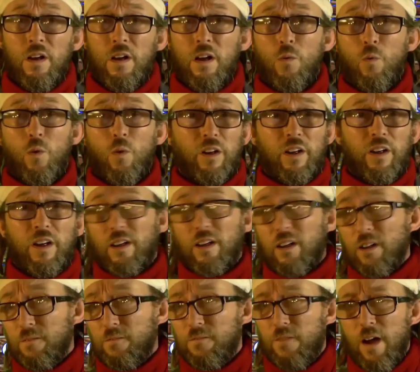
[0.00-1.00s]
work in a
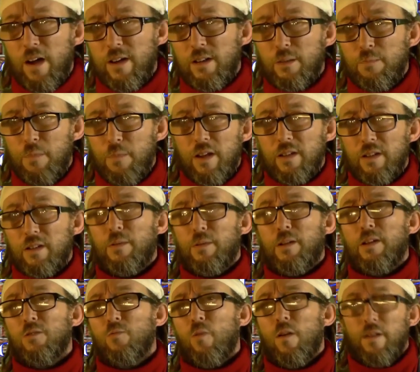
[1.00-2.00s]
confined space,
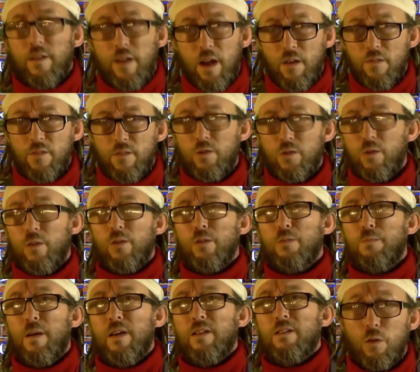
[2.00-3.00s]
because right now the studio
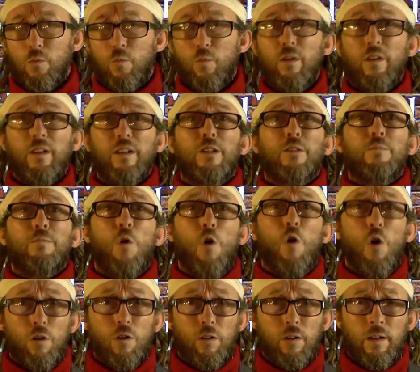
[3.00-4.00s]
space is really
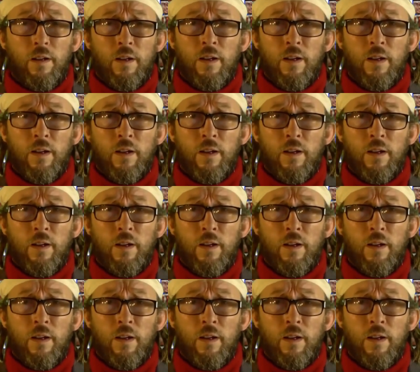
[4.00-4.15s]
small.